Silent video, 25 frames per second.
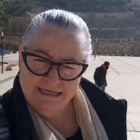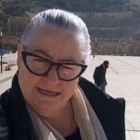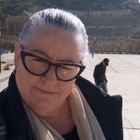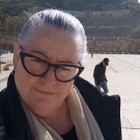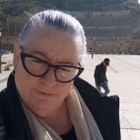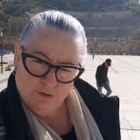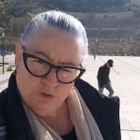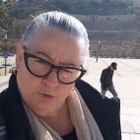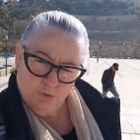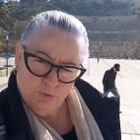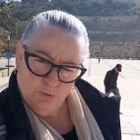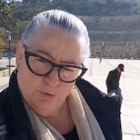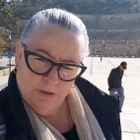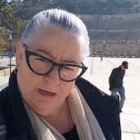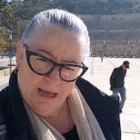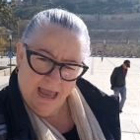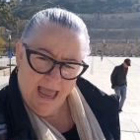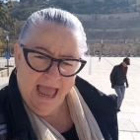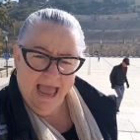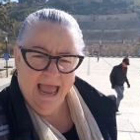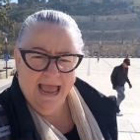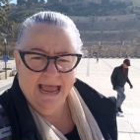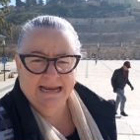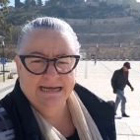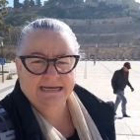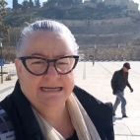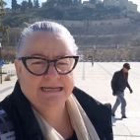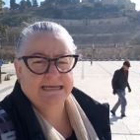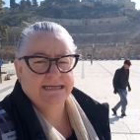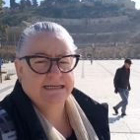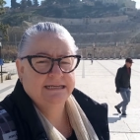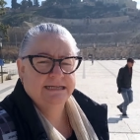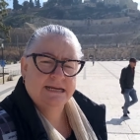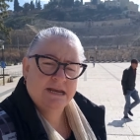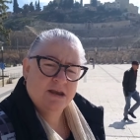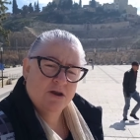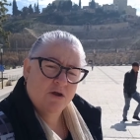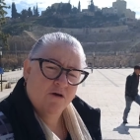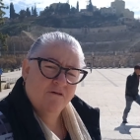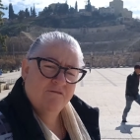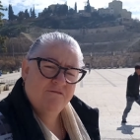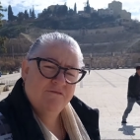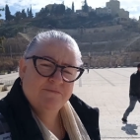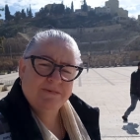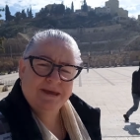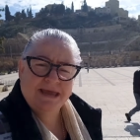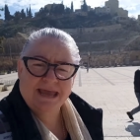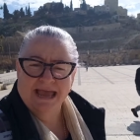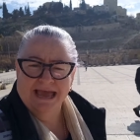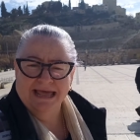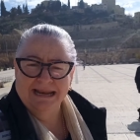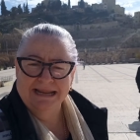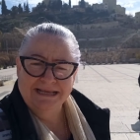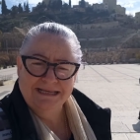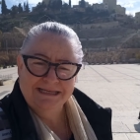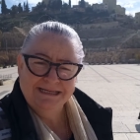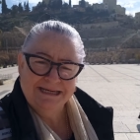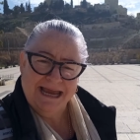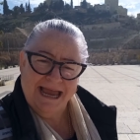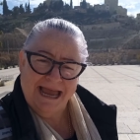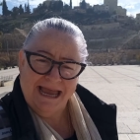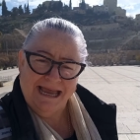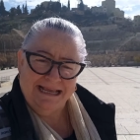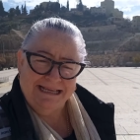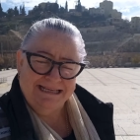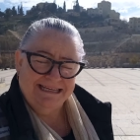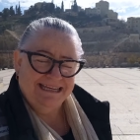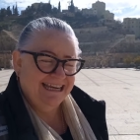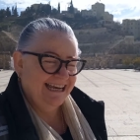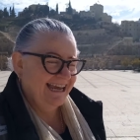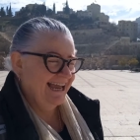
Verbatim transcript: him two and he didn't offer me any change.